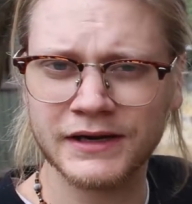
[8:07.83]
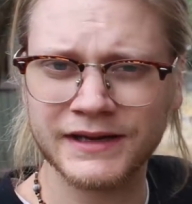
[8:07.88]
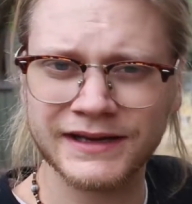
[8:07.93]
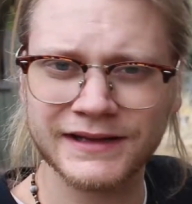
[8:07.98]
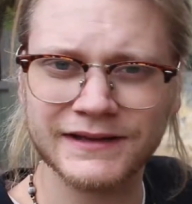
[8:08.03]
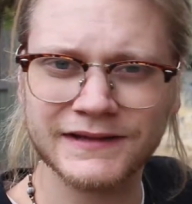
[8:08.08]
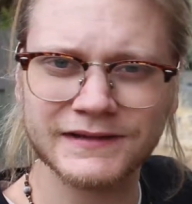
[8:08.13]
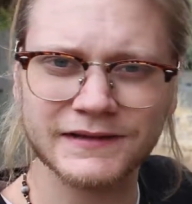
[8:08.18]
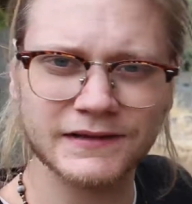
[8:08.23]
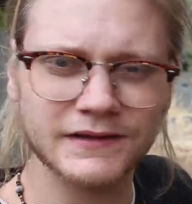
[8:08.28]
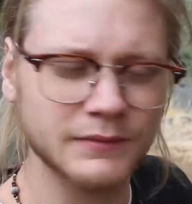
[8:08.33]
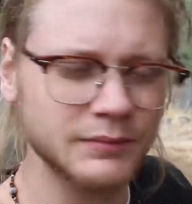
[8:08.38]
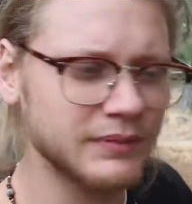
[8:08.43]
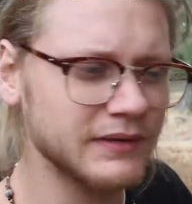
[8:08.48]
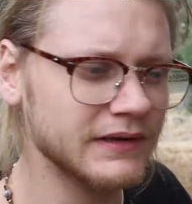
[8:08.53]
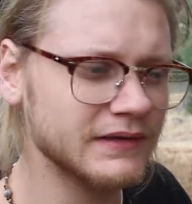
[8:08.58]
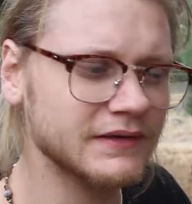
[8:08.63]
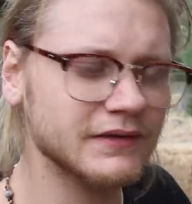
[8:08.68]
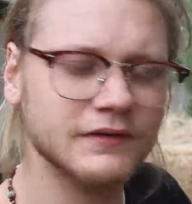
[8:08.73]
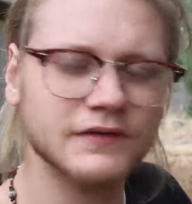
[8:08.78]
Again, this is the
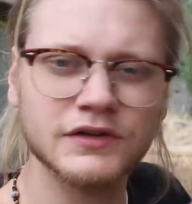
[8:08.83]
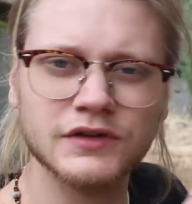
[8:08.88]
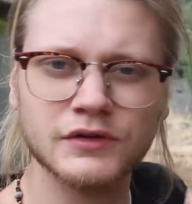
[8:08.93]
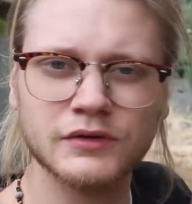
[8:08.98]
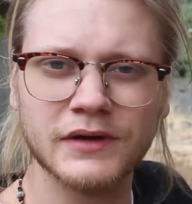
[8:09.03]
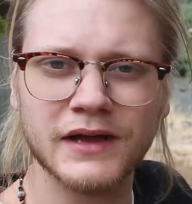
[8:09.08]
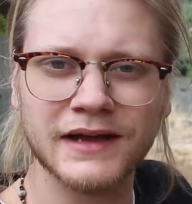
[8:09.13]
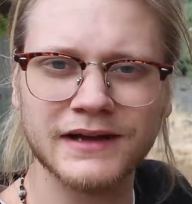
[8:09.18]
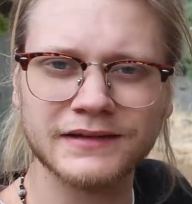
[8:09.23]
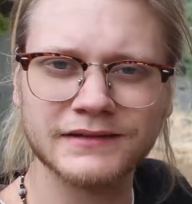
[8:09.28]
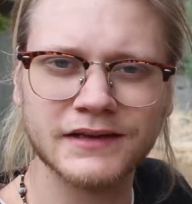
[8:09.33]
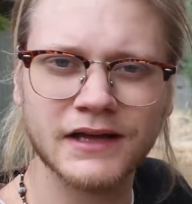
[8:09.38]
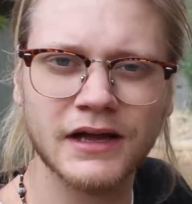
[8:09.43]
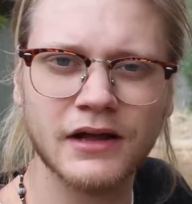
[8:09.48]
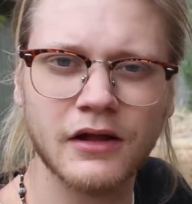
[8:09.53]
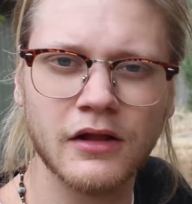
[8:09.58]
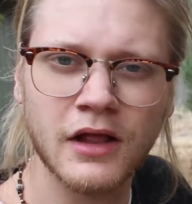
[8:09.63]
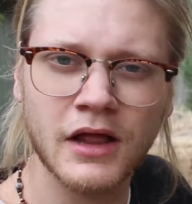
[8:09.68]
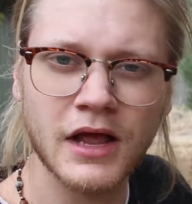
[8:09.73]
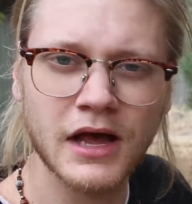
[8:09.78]
Pixel 2
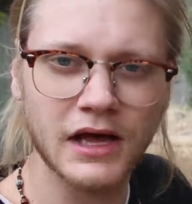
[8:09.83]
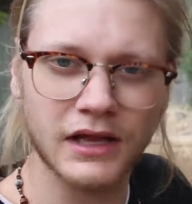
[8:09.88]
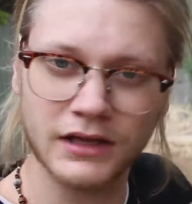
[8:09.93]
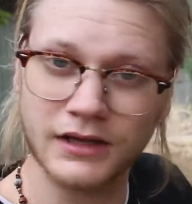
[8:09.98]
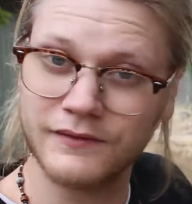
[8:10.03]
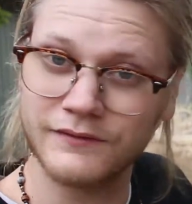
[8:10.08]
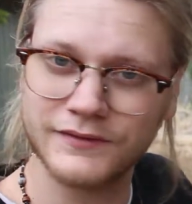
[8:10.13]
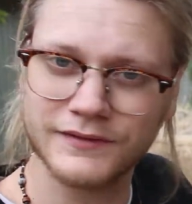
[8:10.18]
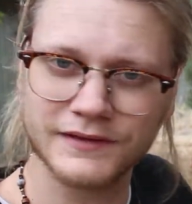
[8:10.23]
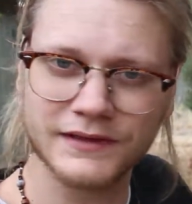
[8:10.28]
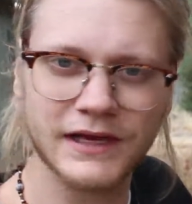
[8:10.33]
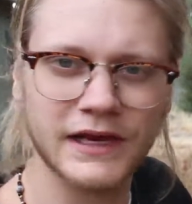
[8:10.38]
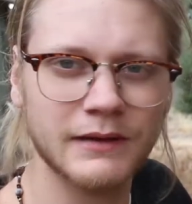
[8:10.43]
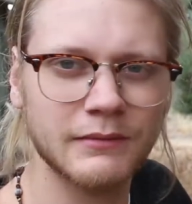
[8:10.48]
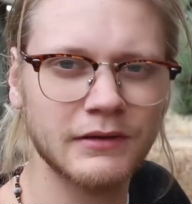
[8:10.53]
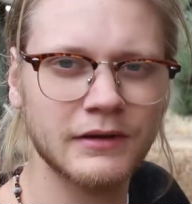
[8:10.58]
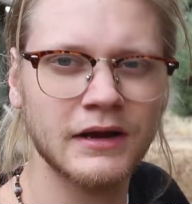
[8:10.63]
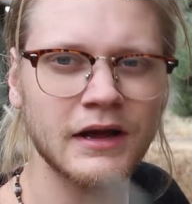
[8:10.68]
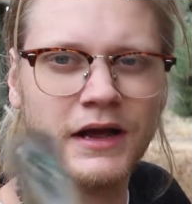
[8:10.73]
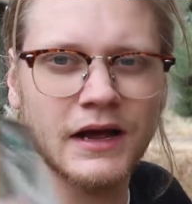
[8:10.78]
XL. I love this
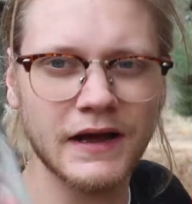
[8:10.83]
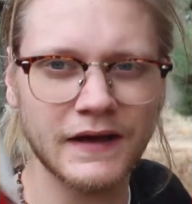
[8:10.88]
camera.